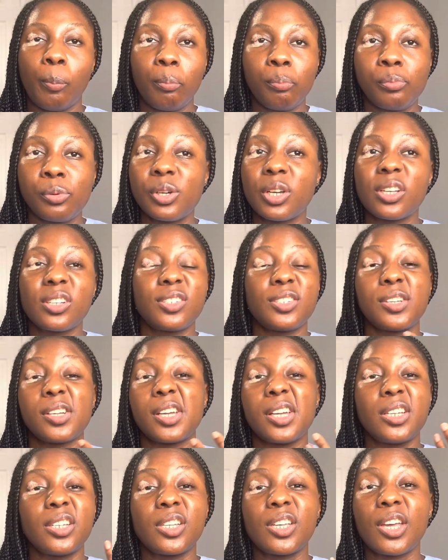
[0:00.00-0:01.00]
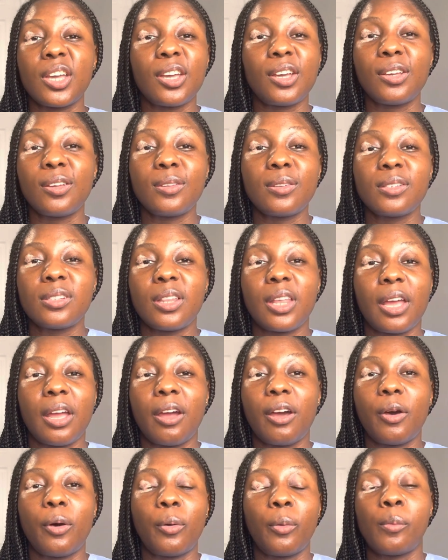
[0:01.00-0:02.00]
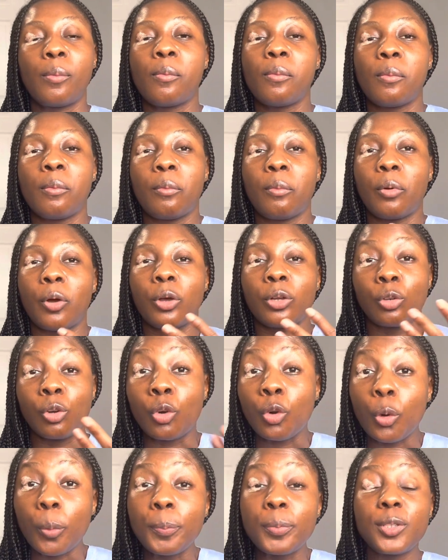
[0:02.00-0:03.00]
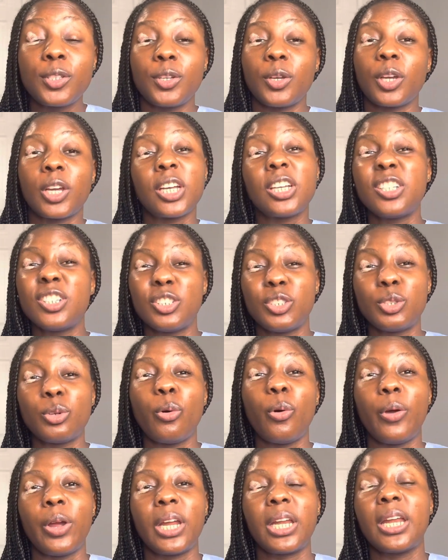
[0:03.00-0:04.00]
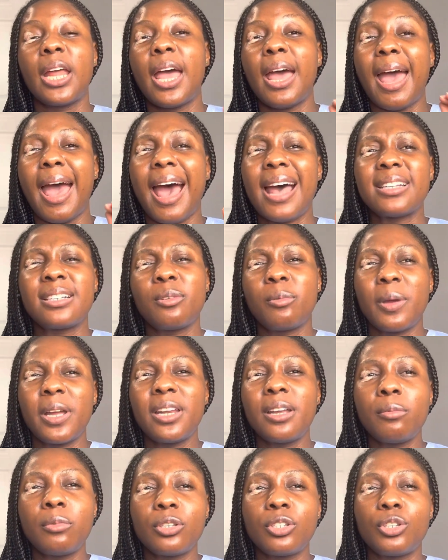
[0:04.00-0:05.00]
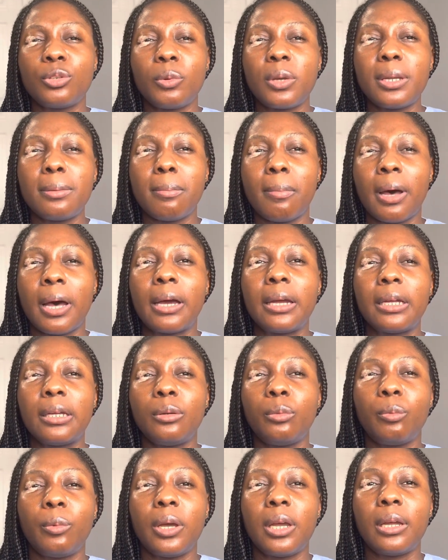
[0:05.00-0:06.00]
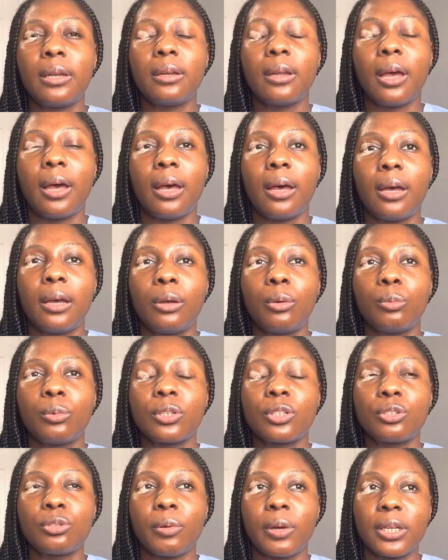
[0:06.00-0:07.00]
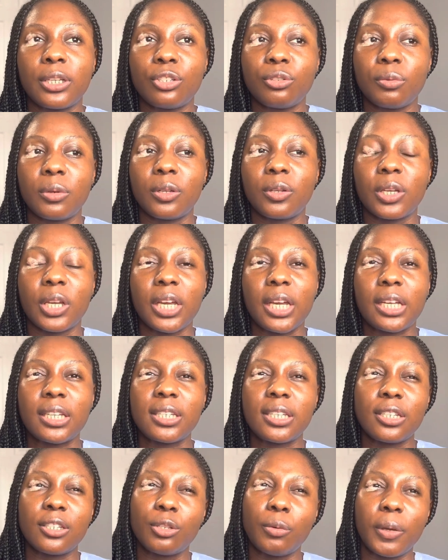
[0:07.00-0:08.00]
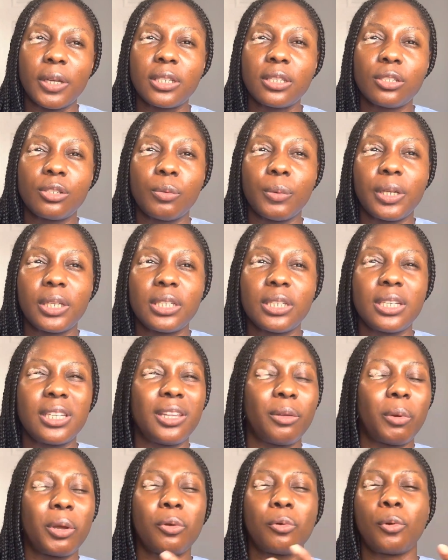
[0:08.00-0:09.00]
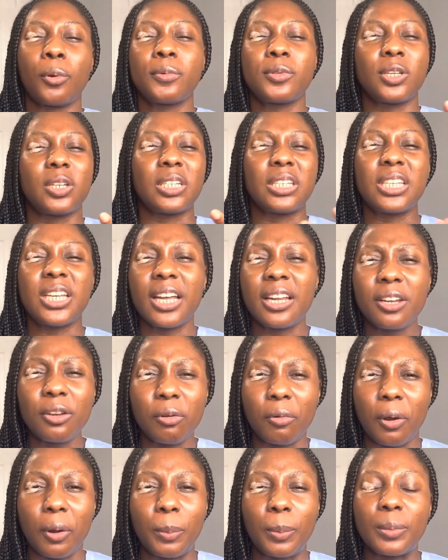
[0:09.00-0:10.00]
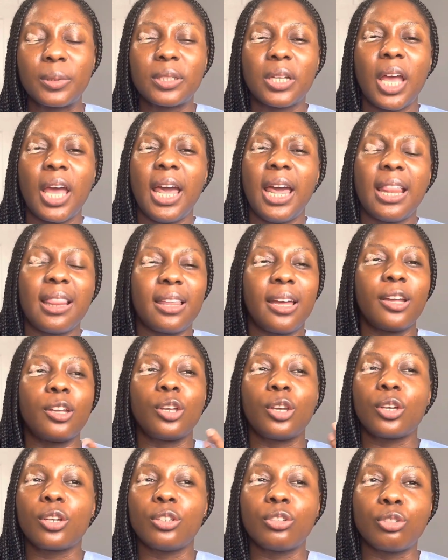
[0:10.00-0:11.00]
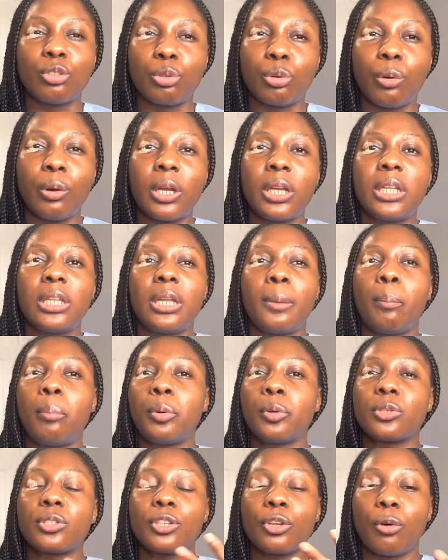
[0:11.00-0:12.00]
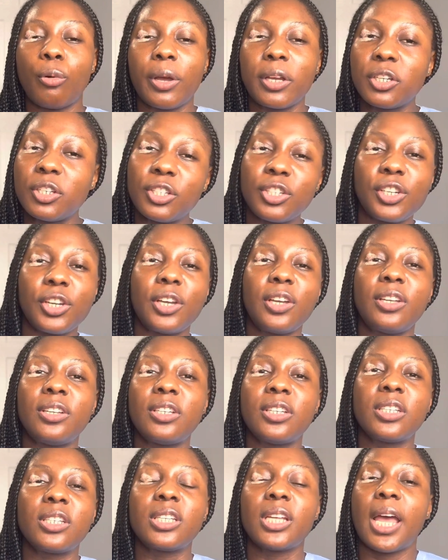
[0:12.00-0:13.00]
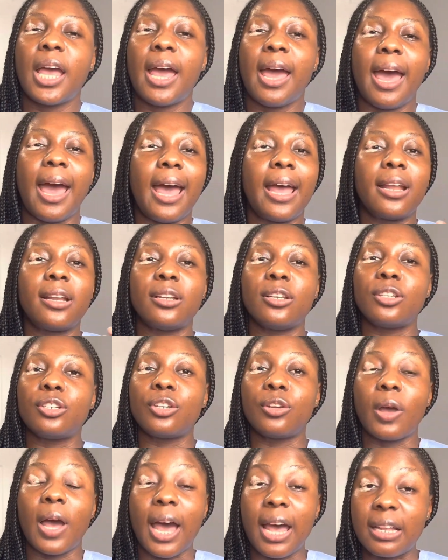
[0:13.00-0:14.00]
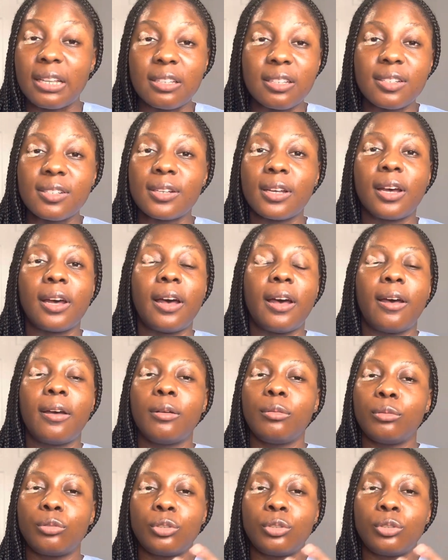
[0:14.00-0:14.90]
books you can use, there are groups you can join. When I was doing mine, when I was trying to relocate in 2020, there were groups and telegrams that you could join. They post questions and you answer,